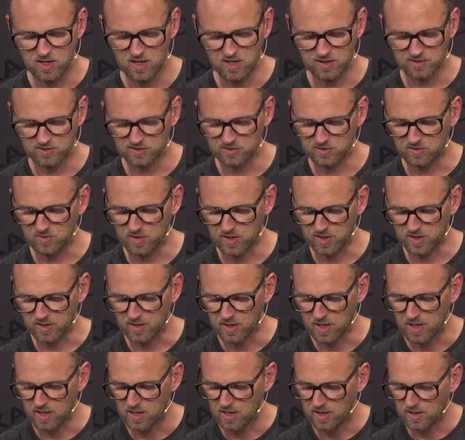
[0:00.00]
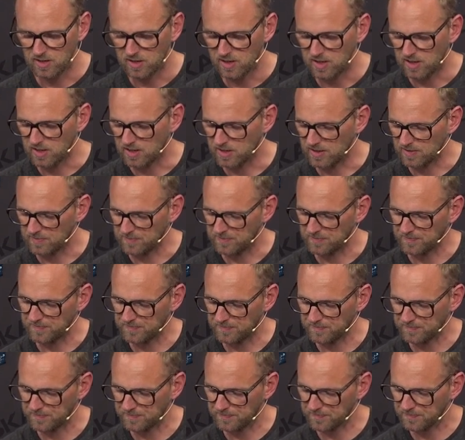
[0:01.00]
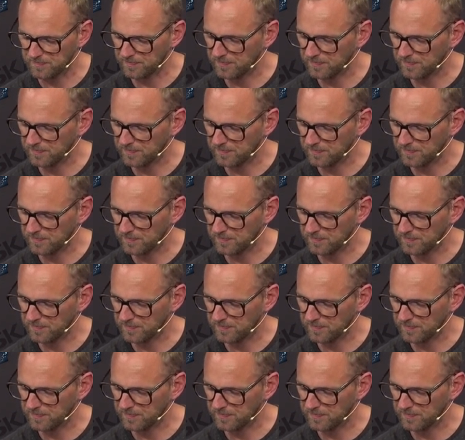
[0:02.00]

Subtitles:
and so on.